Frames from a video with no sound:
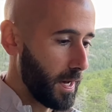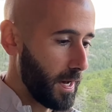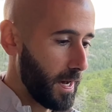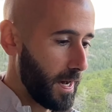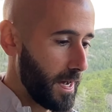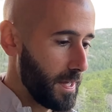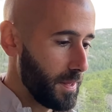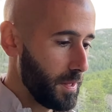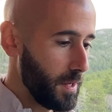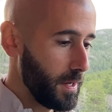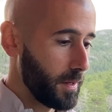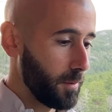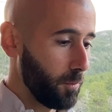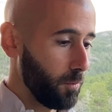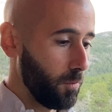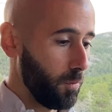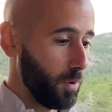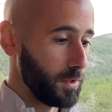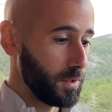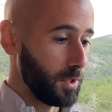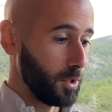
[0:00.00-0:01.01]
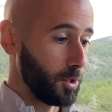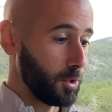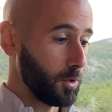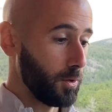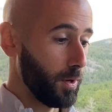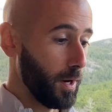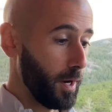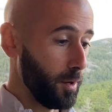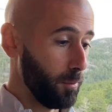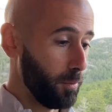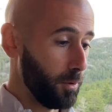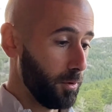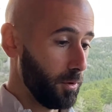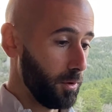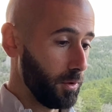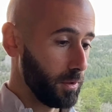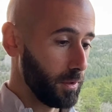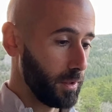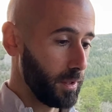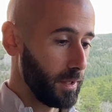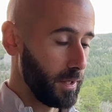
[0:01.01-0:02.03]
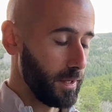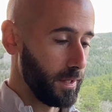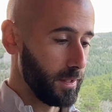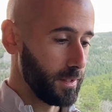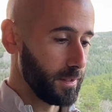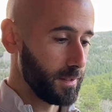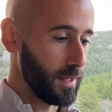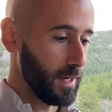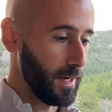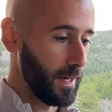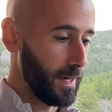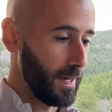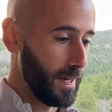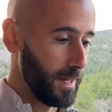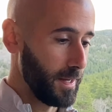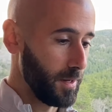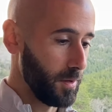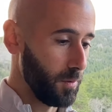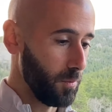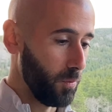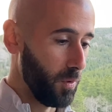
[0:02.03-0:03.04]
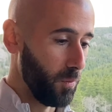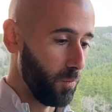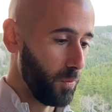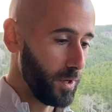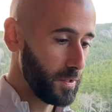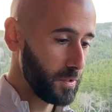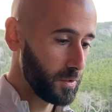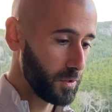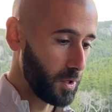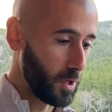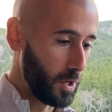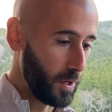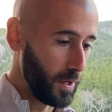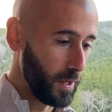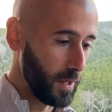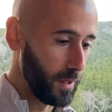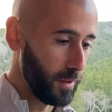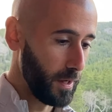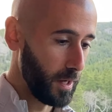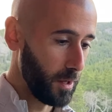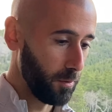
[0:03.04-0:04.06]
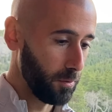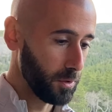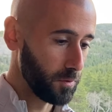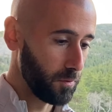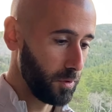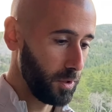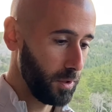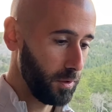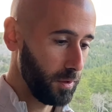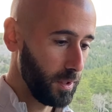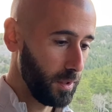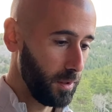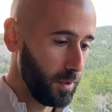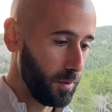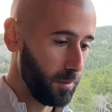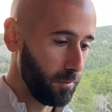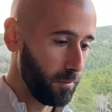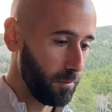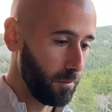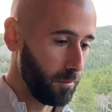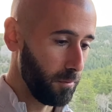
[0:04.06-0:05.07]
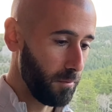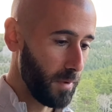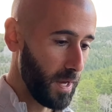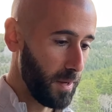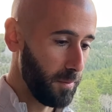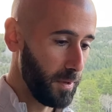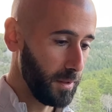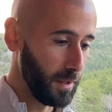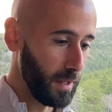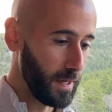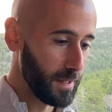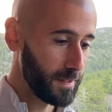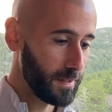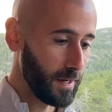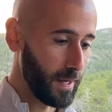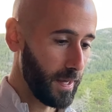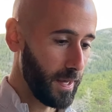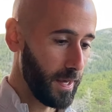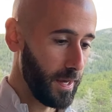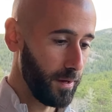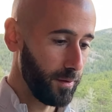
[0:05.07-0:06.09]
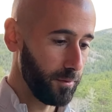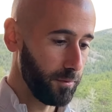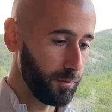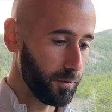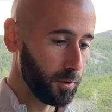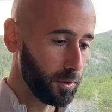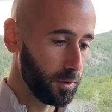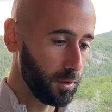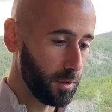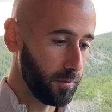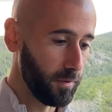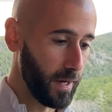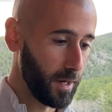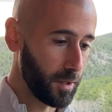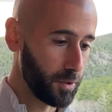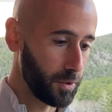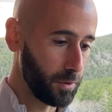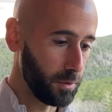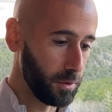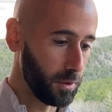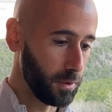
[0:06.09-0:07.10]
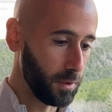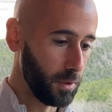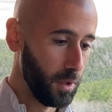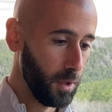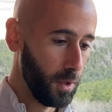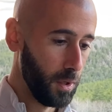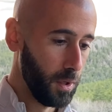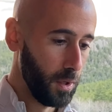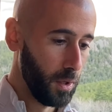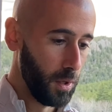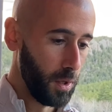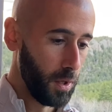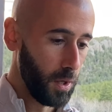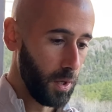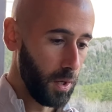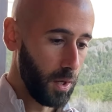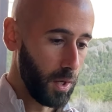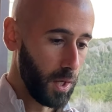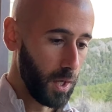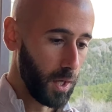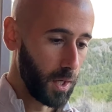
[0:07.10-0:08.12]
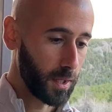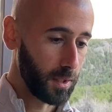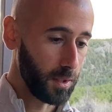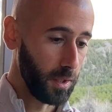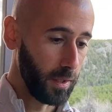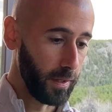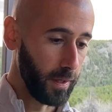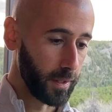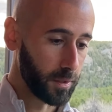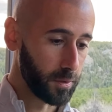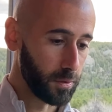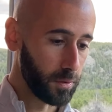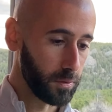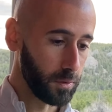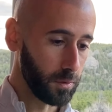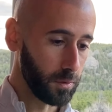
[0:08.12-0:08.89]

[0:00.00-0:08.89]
I think what's incredible is that when we started, there was really maybe less than a handful of actual clinics